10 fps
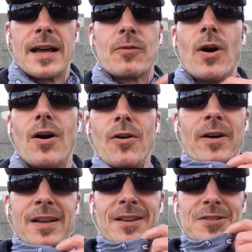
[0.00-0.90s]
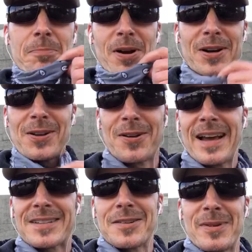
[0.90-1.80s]
whoa, there's a burglar
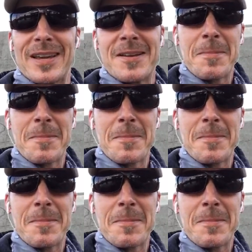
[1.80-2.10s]
next to me.